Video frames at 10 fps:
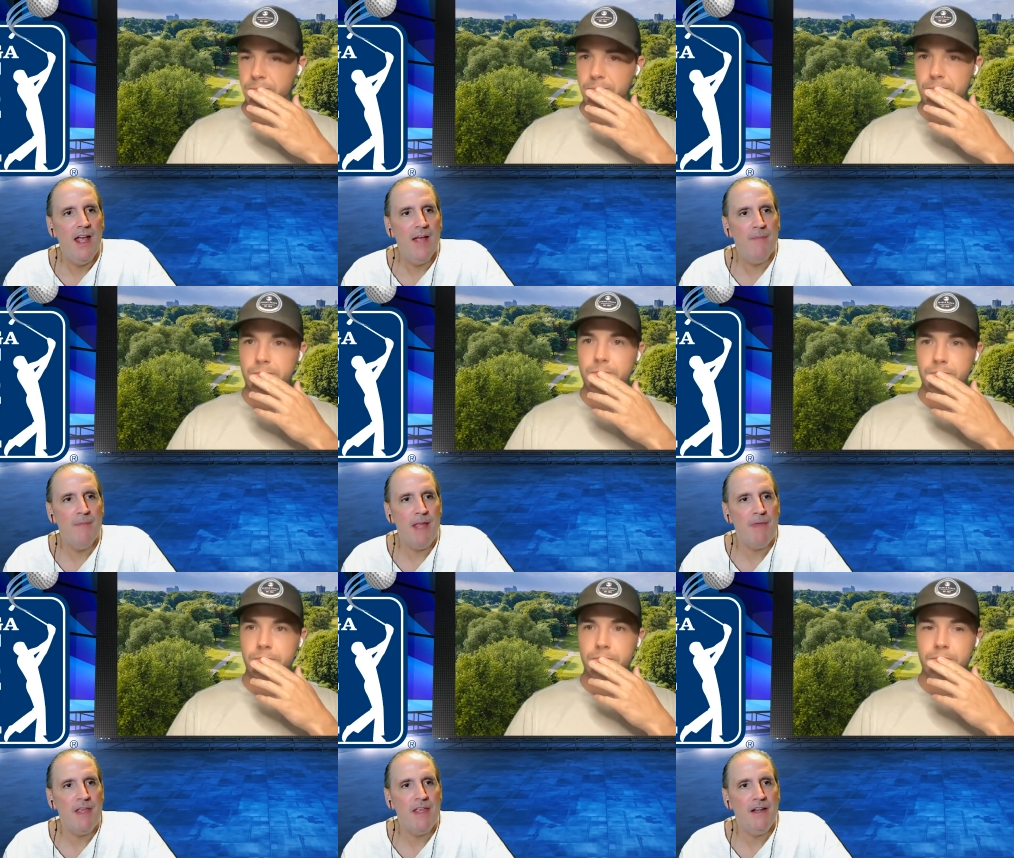Speaker 1: and
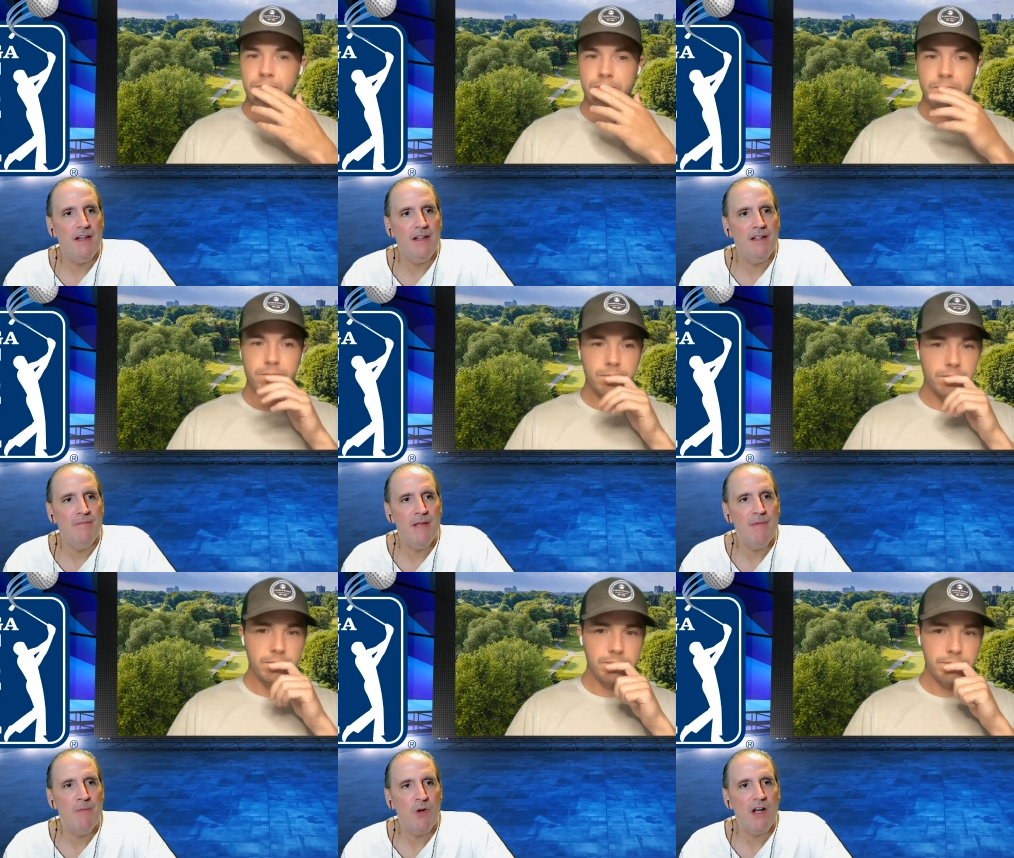maybe uh,
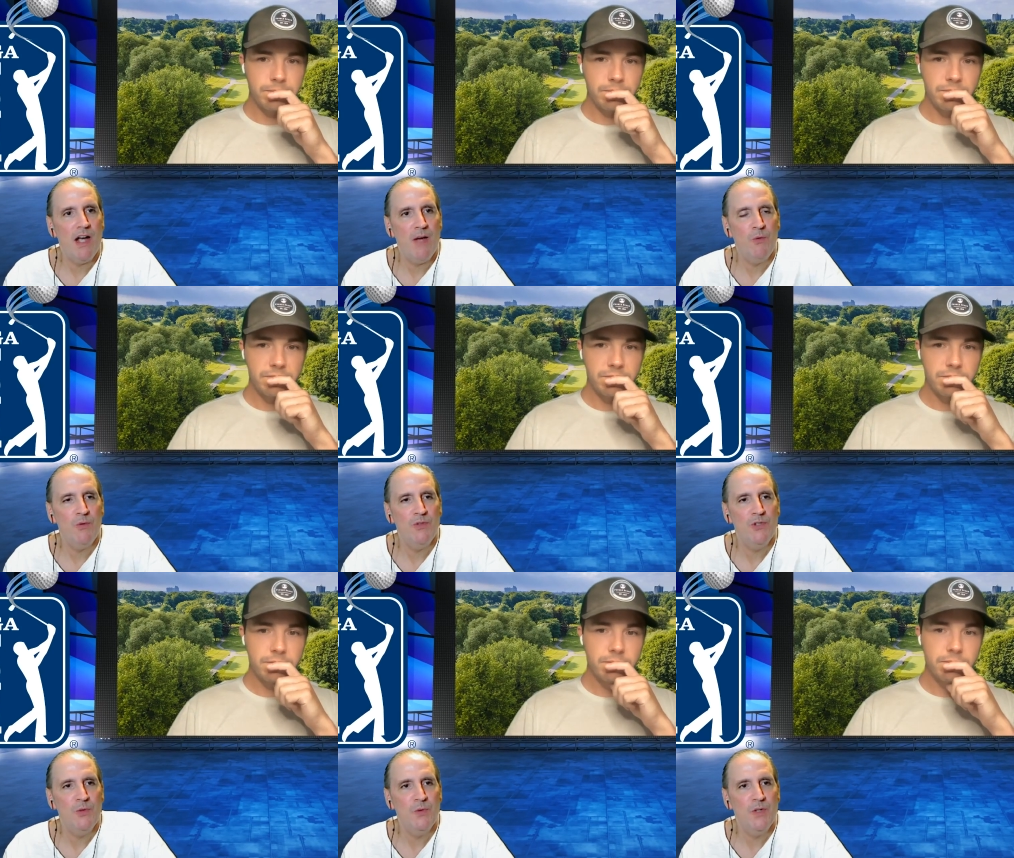maybe Morikawa will
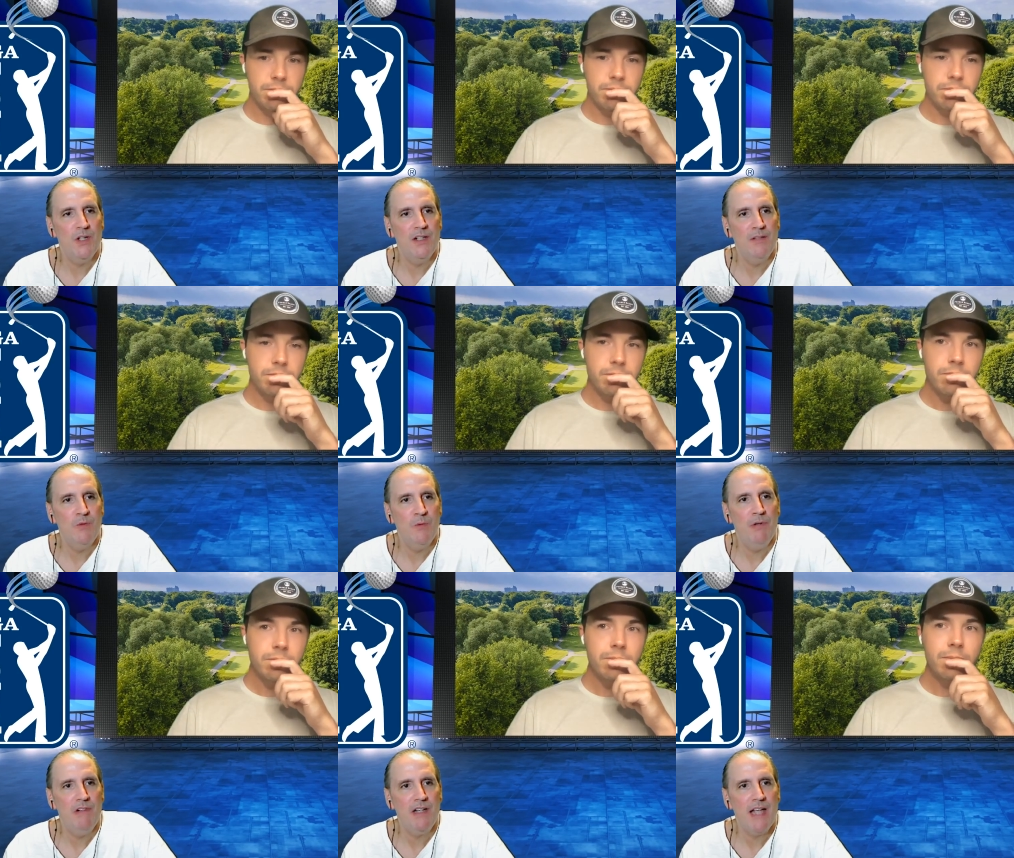do uh, will
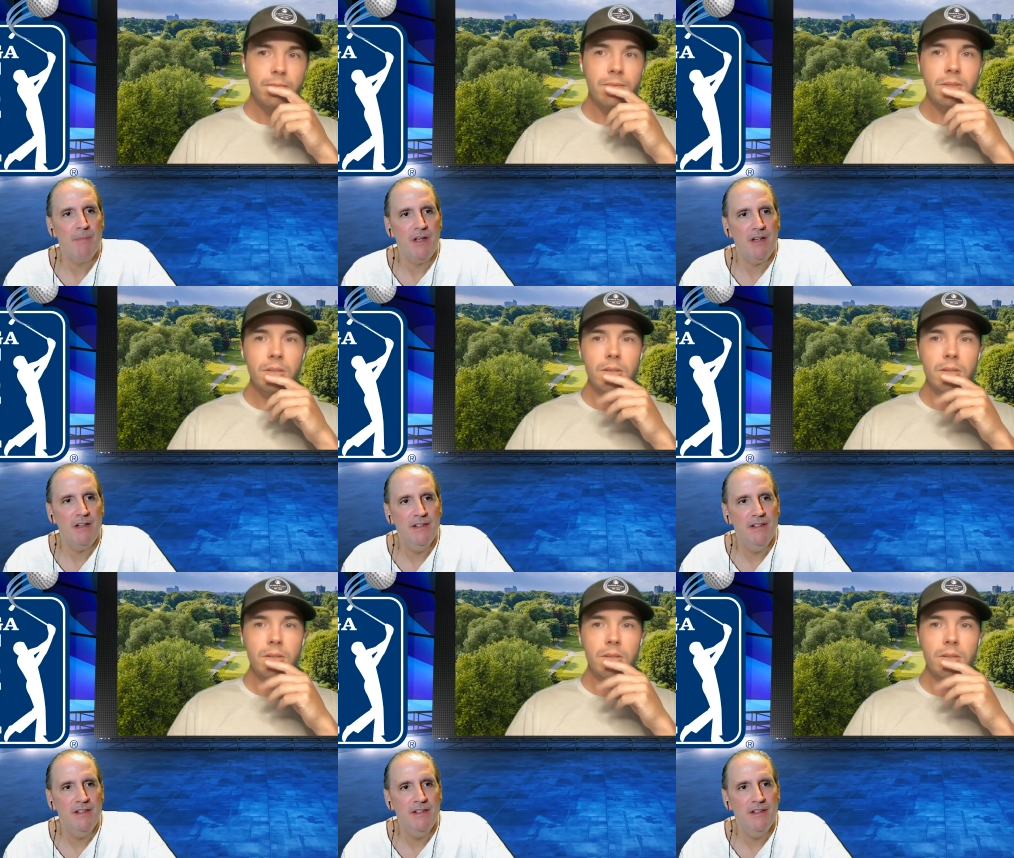pull a Koepka.